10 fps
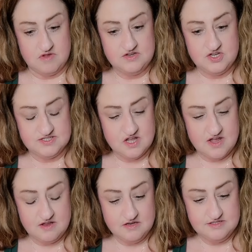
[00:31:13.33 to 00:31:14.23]
I just
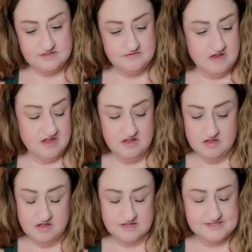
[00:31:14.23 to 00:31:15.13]
got
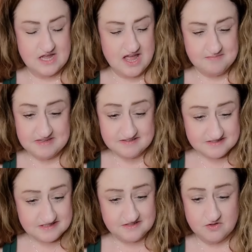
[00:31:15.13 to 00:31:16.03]
a
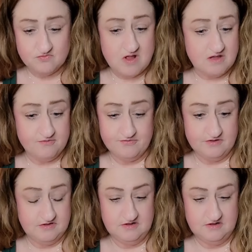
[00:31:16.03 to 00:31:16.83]
diamond in the rough.